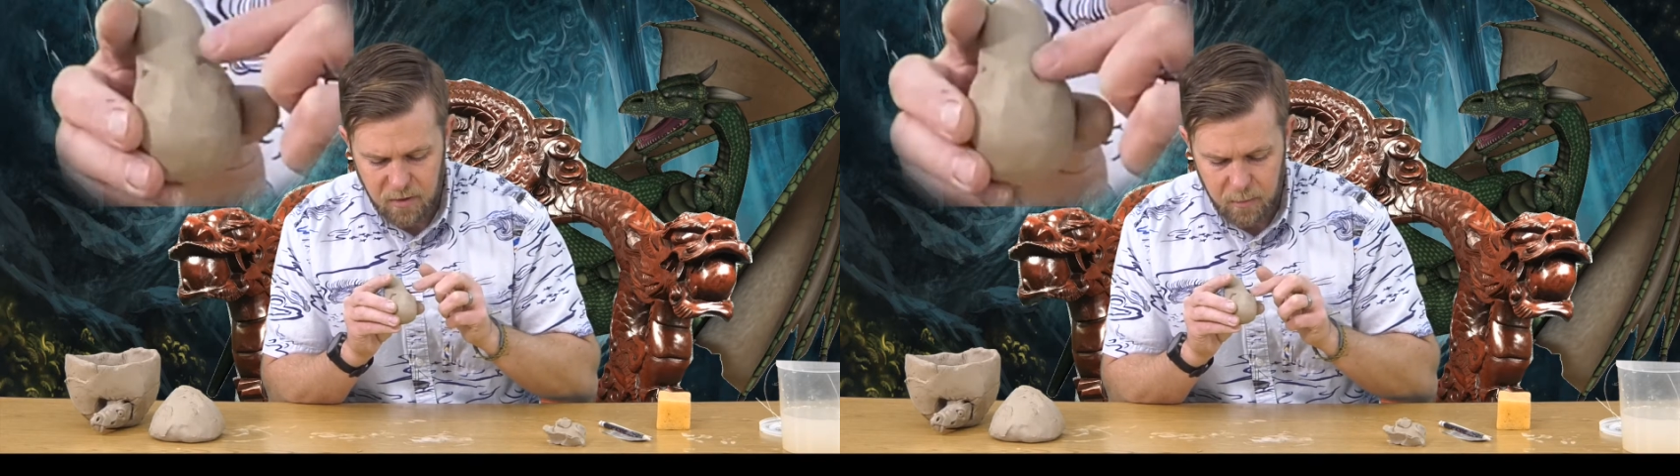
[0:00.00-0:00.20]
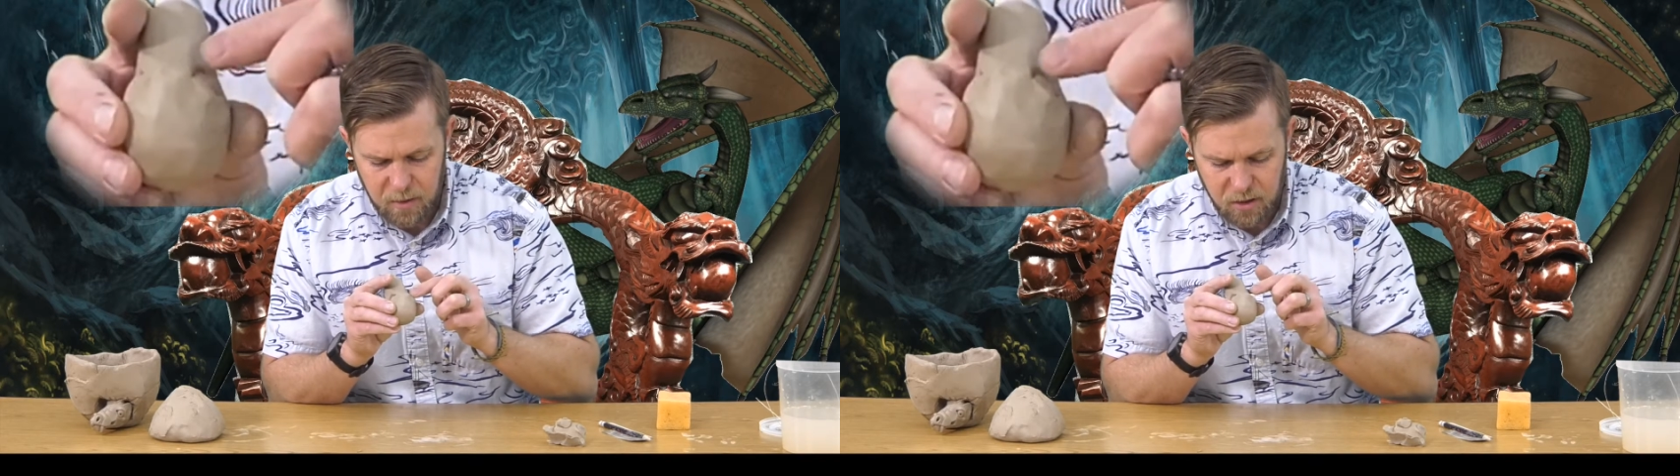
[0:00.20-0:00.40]

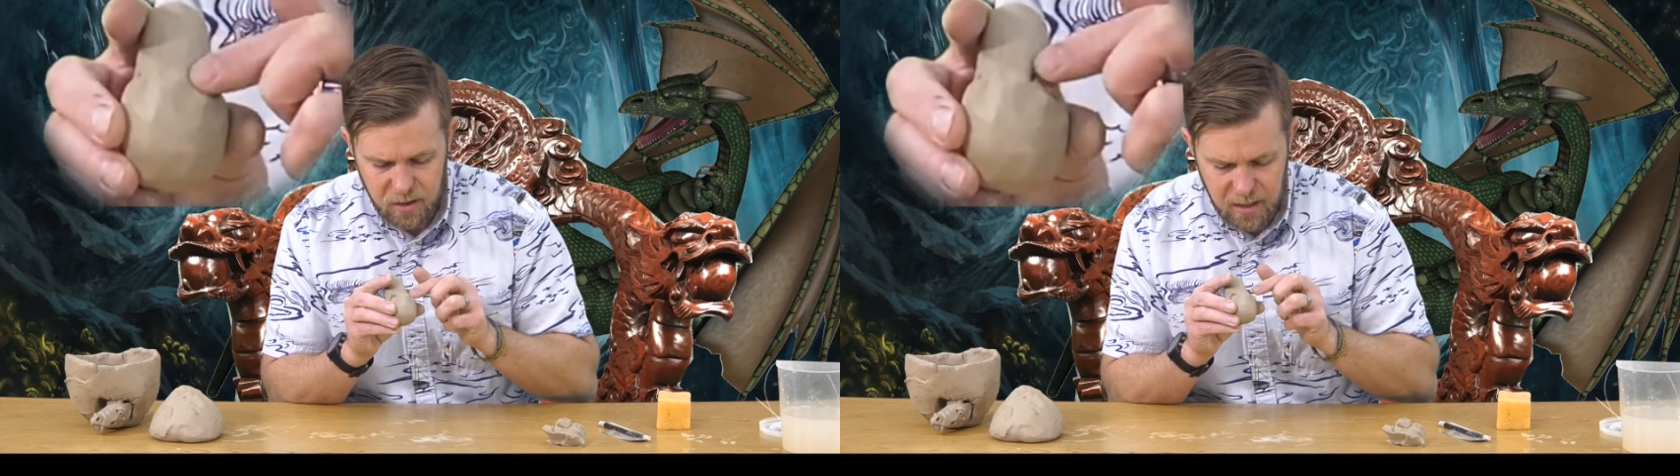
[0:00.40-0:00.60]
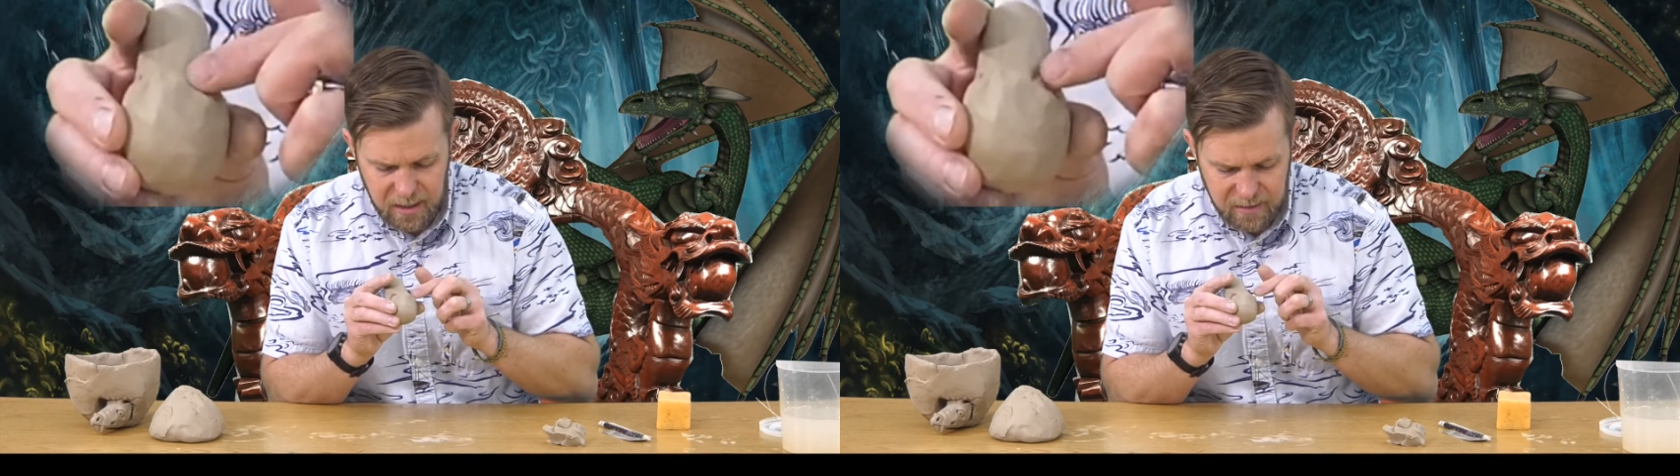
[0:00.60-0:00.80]
So I'm going to show
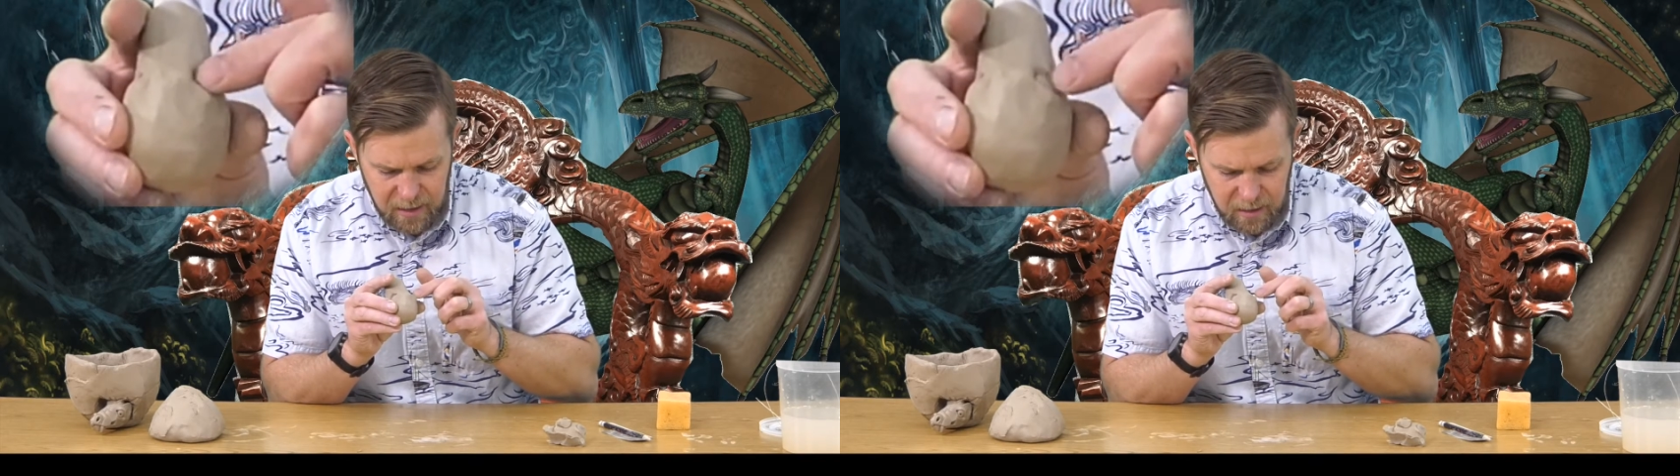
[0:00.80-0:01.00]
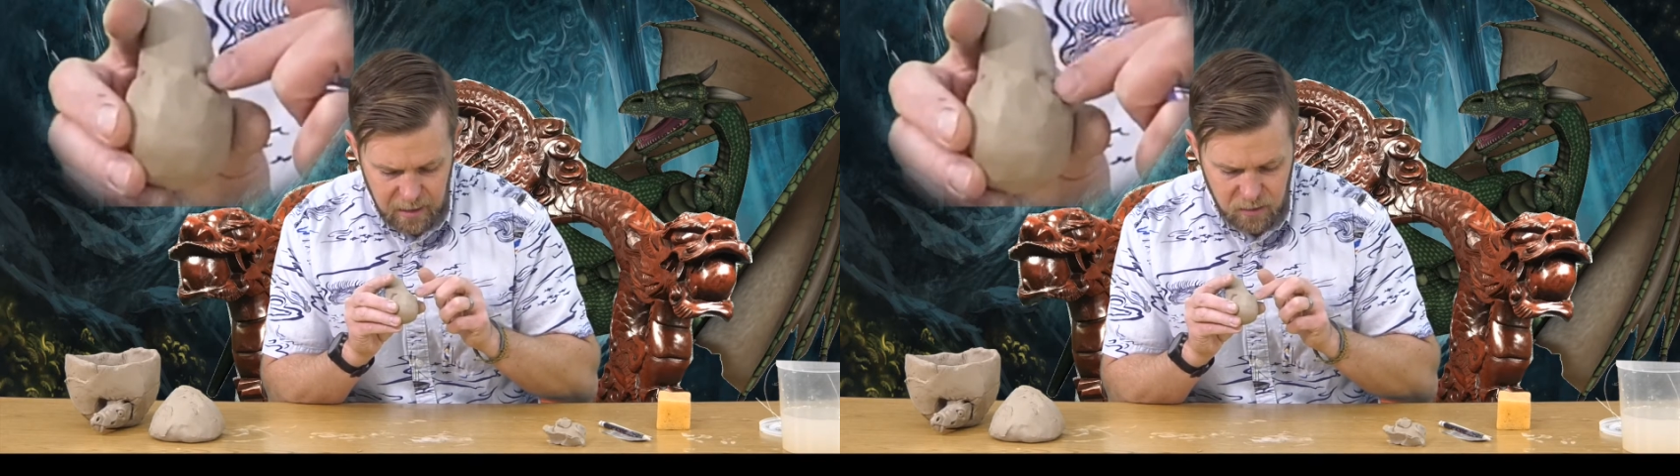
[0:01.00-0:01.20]
you guys how to